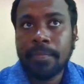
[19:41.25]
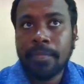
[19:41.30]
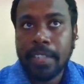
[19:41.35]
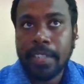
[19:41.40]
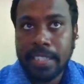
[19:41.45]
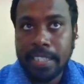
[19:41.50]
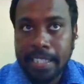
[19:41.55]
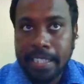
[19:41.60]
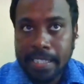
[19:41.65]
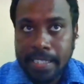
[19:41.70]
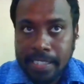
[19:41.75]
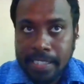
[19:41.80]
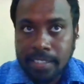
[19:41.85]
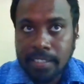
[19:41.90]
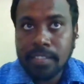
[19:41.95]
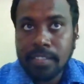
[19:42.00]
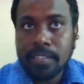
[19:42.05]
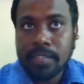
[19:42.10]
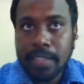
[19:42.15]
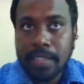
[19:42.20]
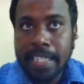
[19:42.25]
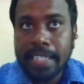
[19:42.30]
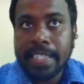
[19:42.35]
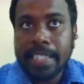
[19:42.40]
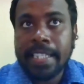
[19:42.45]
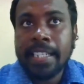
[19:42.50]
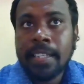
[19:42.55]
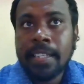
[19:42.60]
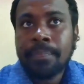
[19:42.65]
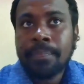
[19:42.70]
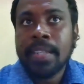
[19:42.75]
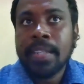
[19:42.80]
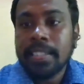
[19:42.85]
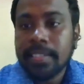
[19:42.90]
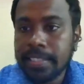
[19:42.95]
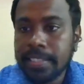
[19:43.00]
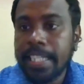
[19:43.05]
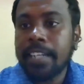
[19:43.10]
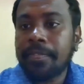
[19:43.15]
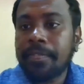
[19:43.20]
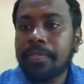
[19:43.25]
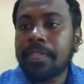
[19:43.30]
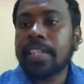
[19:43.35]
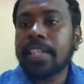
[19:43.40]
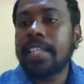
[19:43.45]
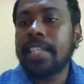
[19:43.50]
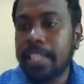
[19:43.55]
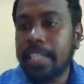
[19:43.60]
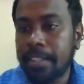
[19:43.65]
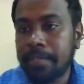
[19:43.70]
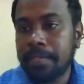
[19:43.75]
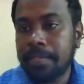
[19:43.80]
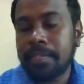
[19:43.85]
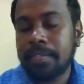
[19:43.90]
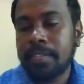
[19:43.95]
whether it is getting self-renewed.